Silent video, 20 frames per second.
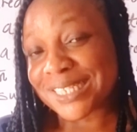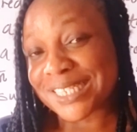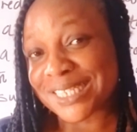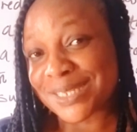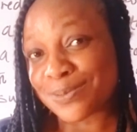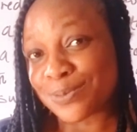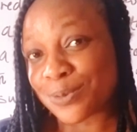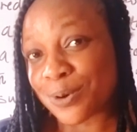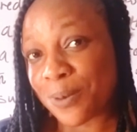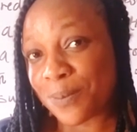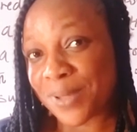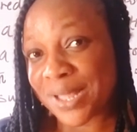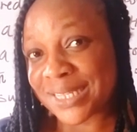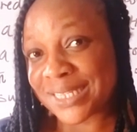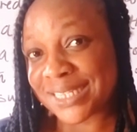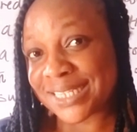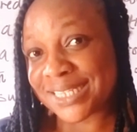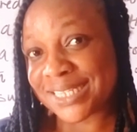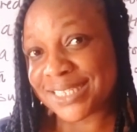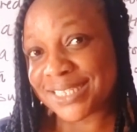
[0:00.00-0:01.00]
is
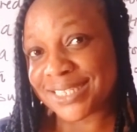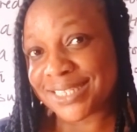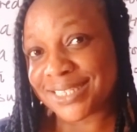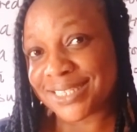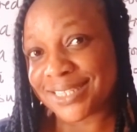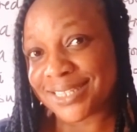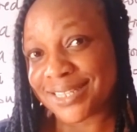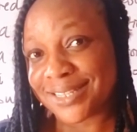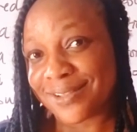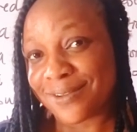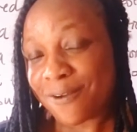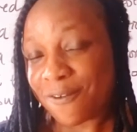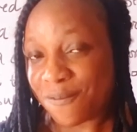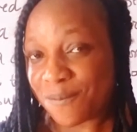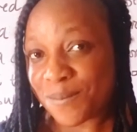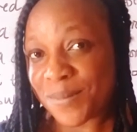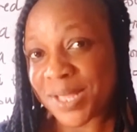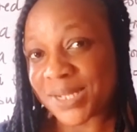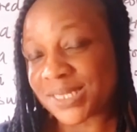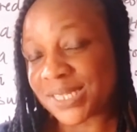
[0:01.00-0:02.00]
properties
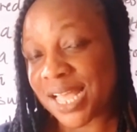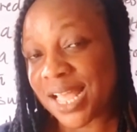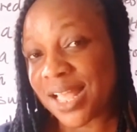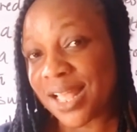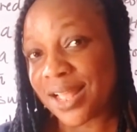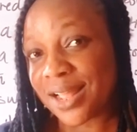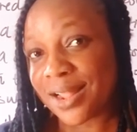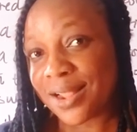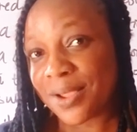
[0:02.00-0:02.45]
of matter.